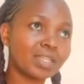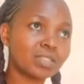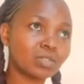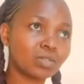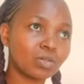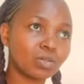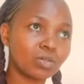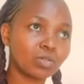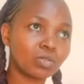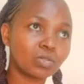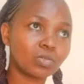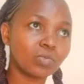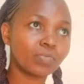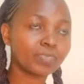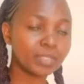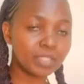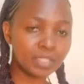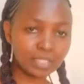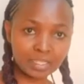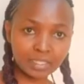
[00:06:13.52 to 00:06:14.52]
or
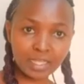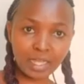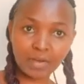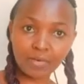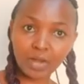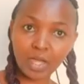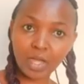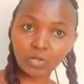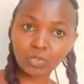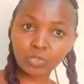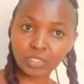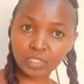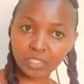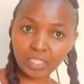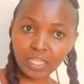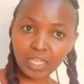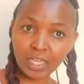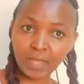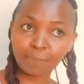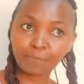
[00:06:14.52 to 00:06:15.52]
it's around
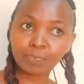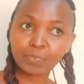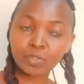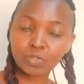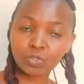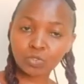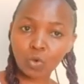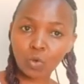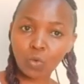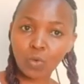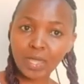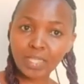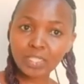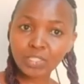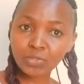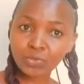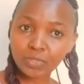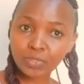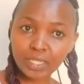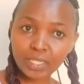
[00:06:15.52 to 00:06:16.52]
there. So once
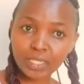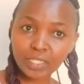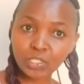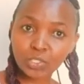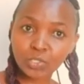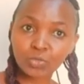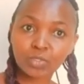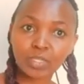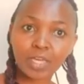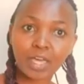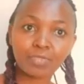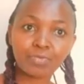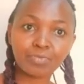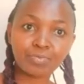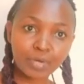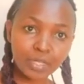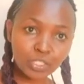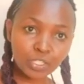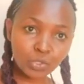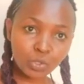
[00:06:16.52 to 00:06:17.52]
you get to that
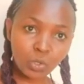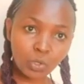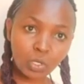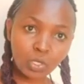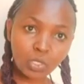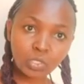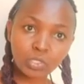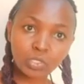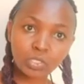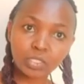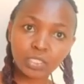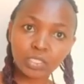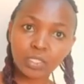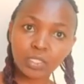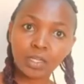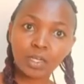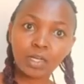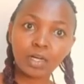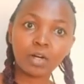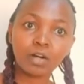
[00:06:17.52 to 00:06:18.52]
threshold,
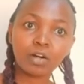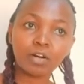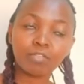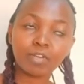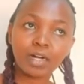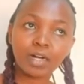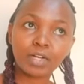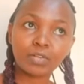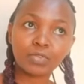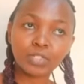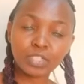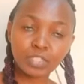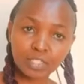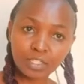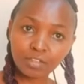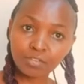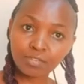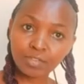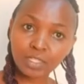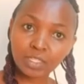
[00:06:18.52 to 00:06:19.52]
of uh,
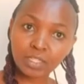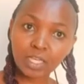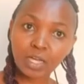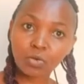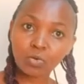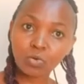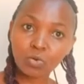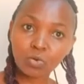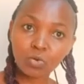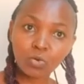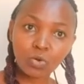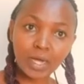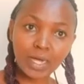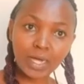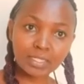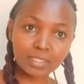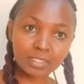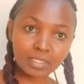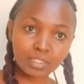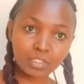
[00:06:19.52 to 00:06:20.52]
receiving the Google
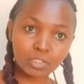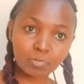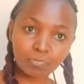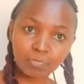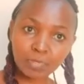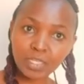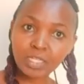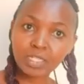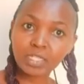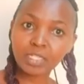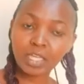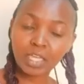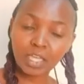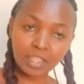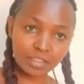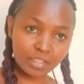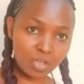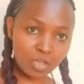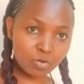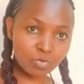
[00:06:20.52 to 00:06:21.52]
AdSense pin.
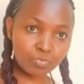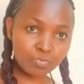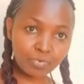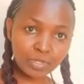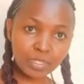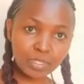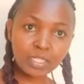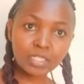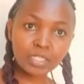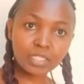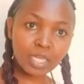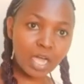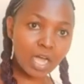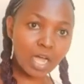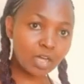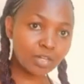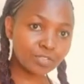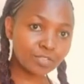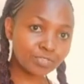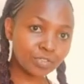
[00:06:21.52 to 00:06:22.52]
They will print it
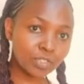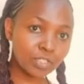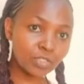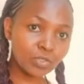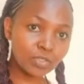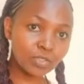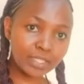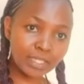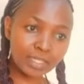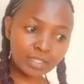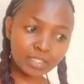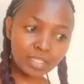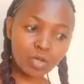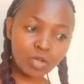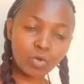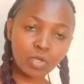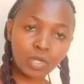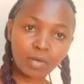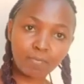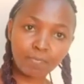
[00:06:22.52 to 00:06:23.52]
out for you, then they
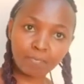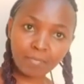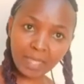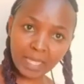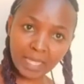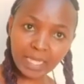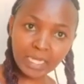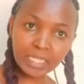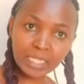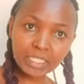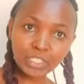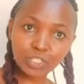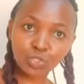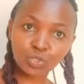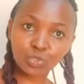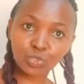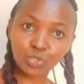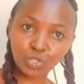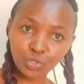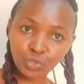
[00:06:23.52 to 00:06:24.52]
will mail it
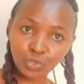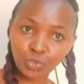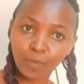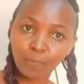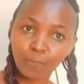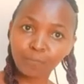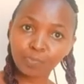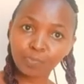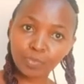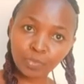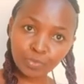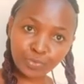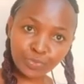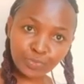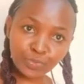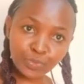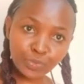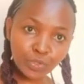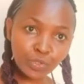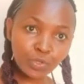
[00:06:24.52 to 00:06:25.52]
to you
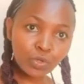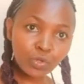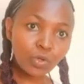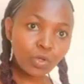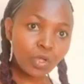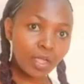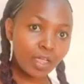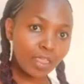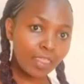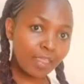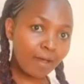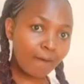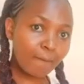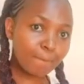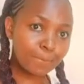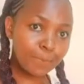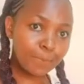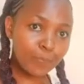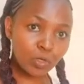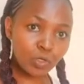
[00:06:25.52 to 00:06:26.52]
through the
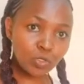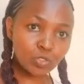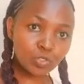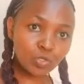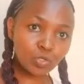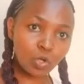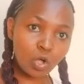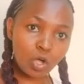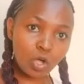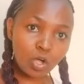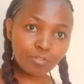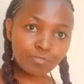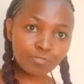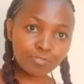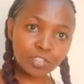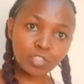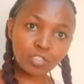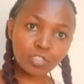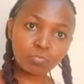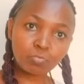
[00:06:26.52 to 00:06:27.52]
post
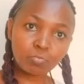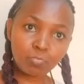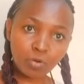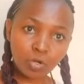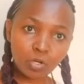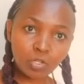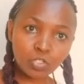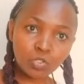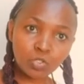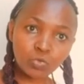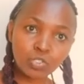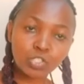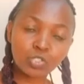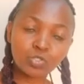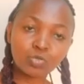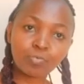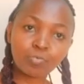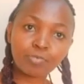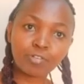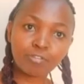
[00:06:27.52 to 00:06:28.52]
office box which you
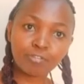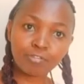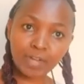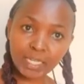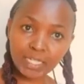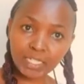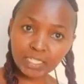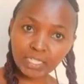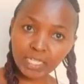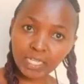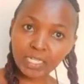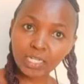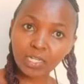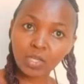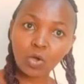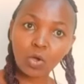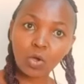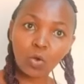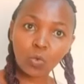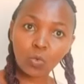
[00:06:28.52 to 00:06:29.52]
provided
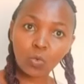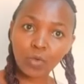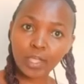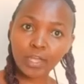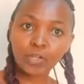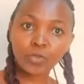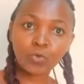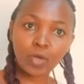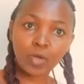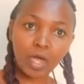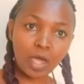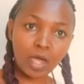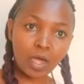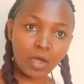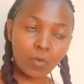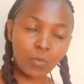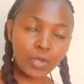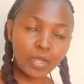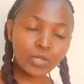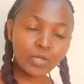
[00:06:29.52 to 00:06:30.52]
when you are
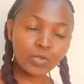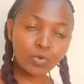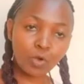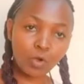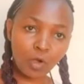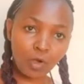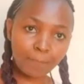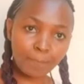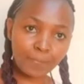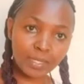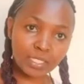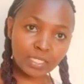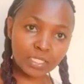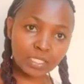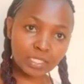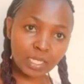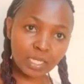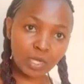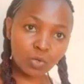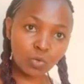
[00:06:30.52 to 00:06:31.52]
when you opened
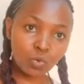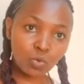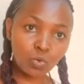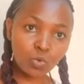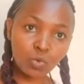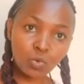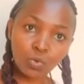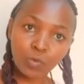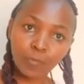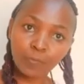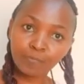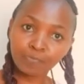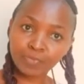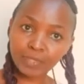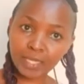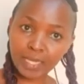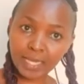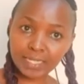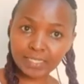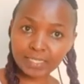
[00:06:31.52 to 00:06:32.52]
the Google
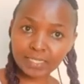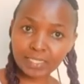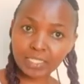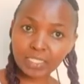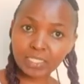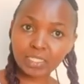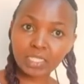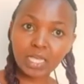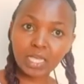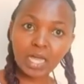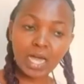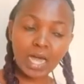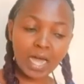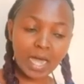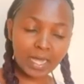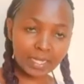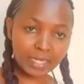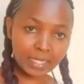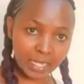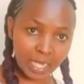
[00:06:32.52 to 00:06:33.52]
AdSense
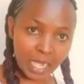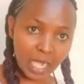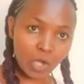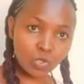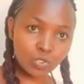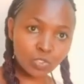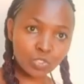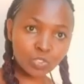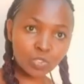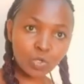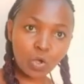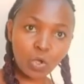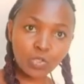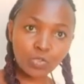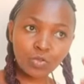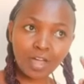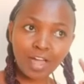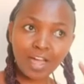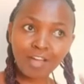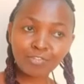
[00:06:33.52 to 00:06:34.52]
account. So you
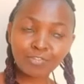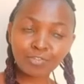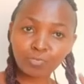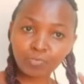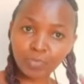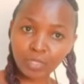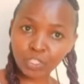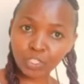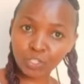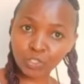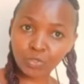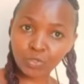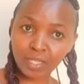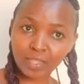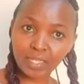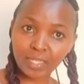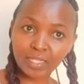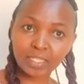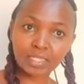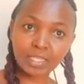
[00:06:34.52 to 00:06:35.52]
have to make sure
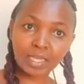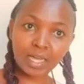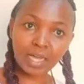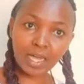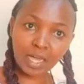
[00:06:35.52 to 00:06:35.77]
that the,